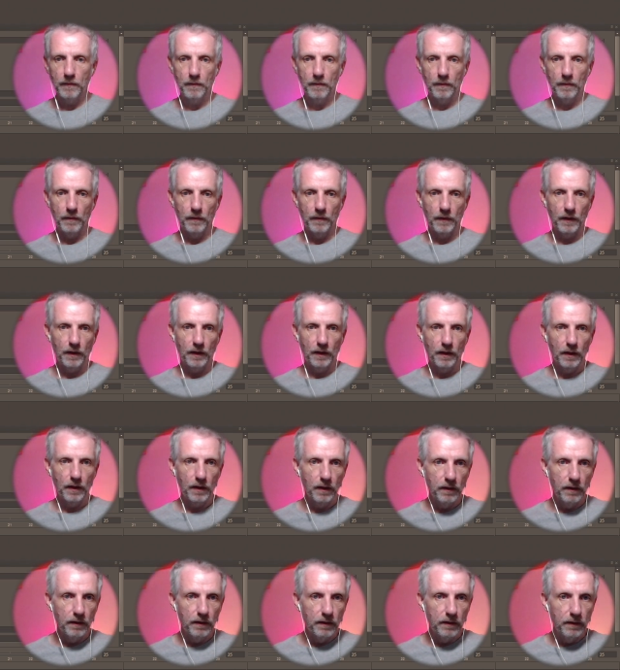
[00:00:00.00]

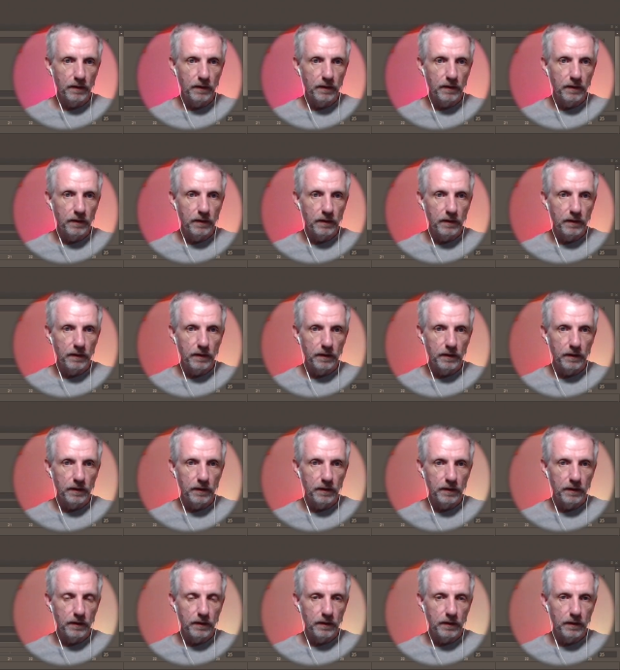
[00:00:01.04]

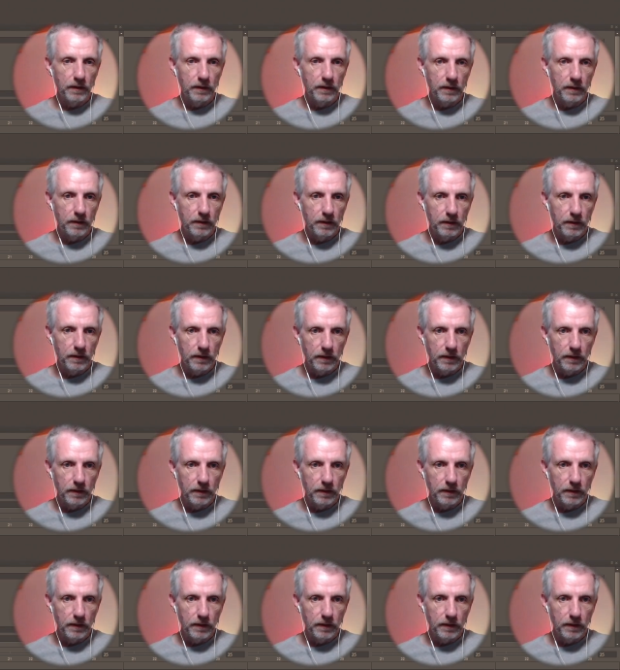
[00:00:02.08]
[no speech]